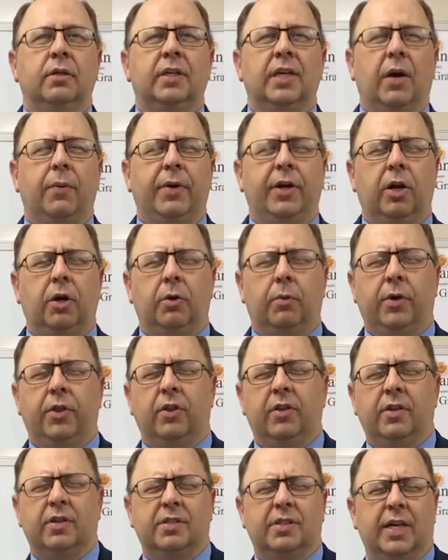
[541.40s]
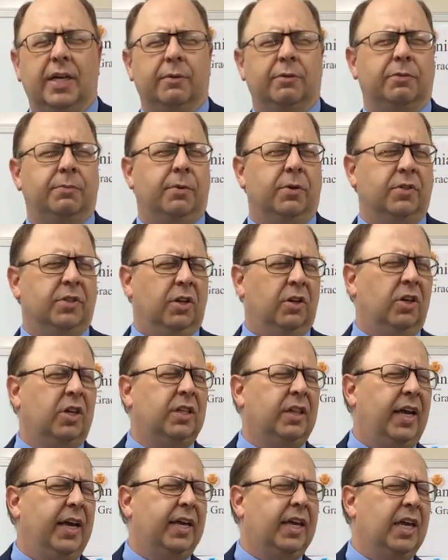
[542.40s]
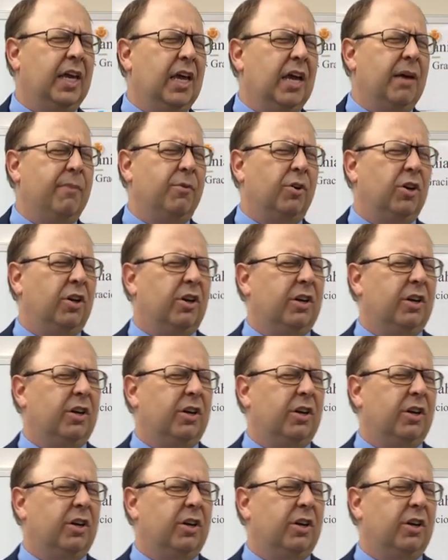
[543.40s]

Now, we don't know whether this thing was supposed to look like him or